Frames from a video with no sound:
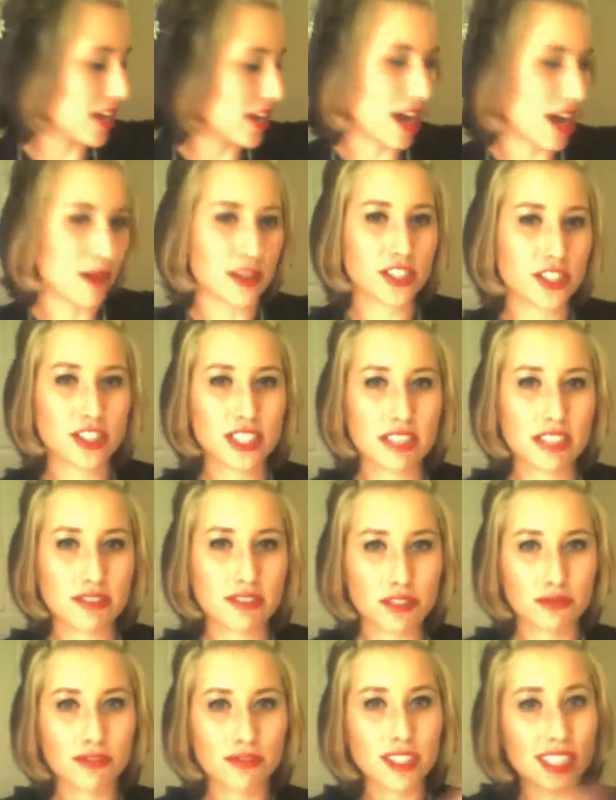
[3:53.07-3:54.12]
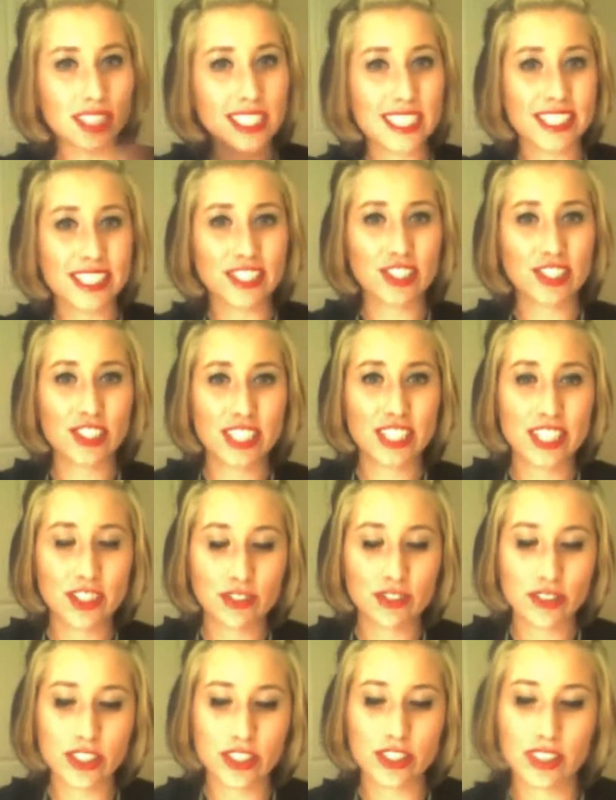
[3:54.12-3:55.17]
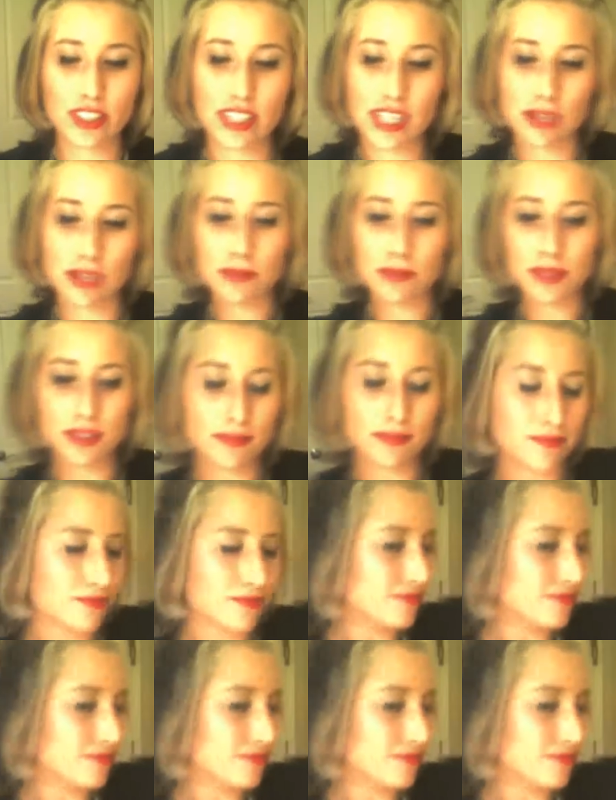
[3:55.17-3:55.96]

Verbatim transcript: Um, it just gives a really good sheen over your lips.